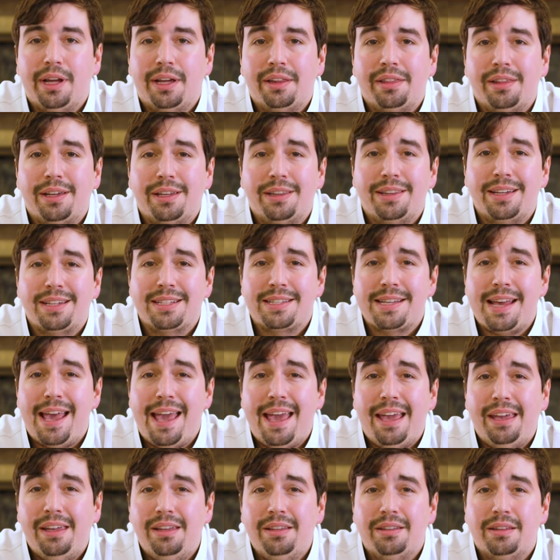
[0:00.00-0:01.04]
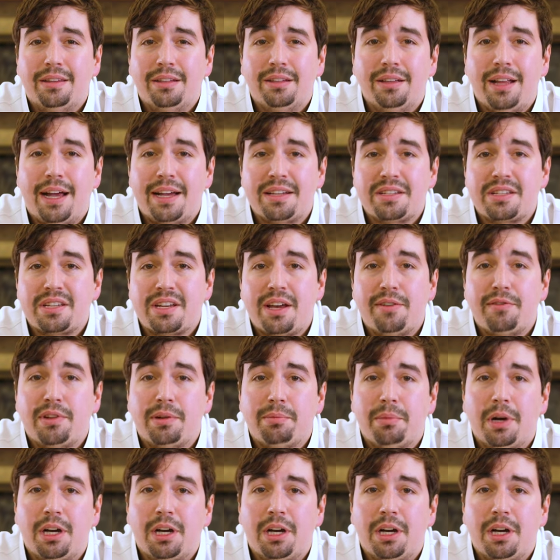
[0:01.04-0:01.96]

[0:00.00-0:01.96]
I think that's eight in the last seven